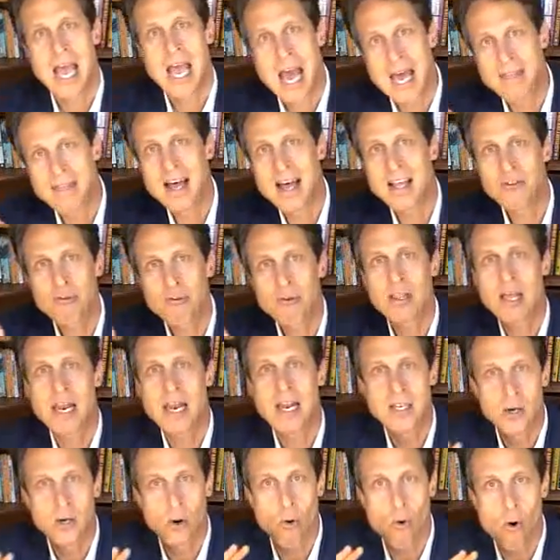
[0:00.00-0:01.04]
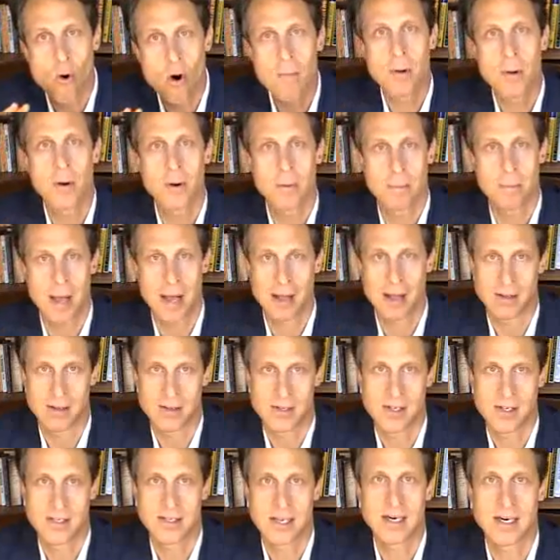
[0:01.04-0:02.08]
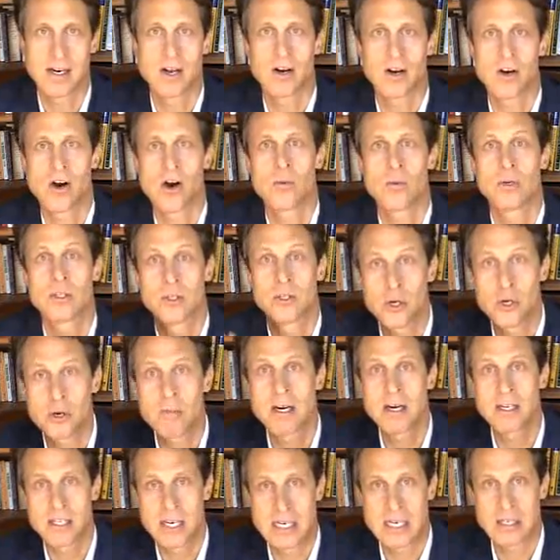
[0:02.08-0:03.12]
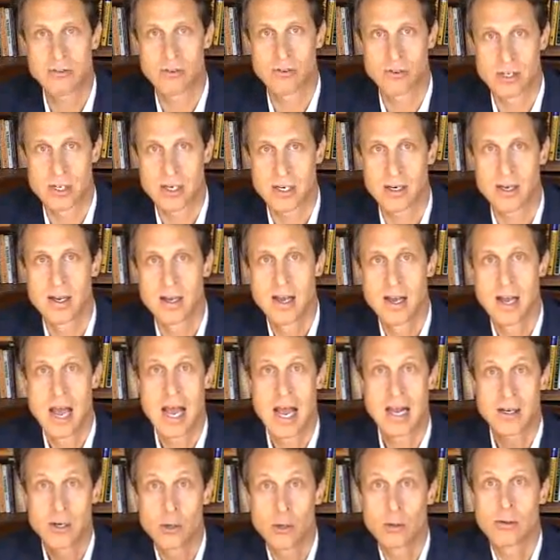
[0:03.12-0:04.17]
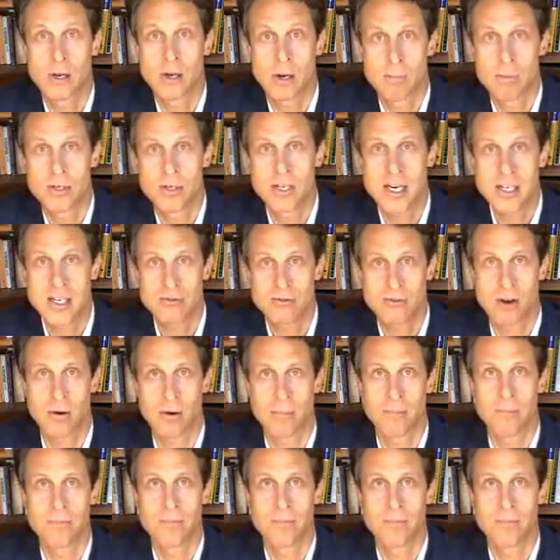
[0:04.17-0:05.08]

And that's related to hormone imbalances that occur with too much estrogen and too little progesterone.